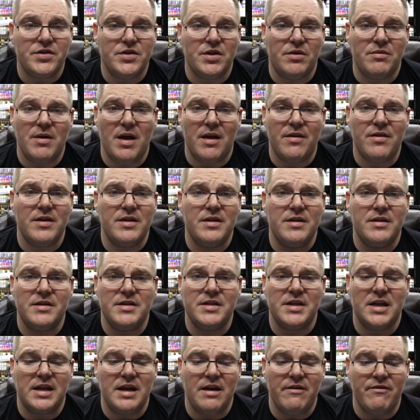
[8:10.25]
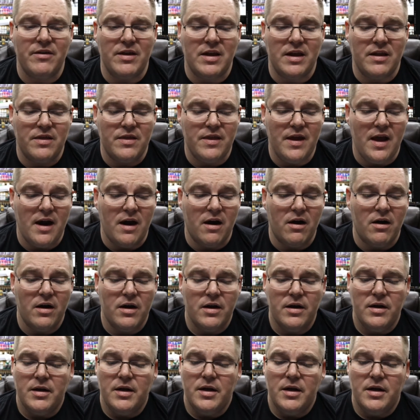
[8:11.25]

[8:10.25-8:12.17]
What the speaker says: so nothing significant there.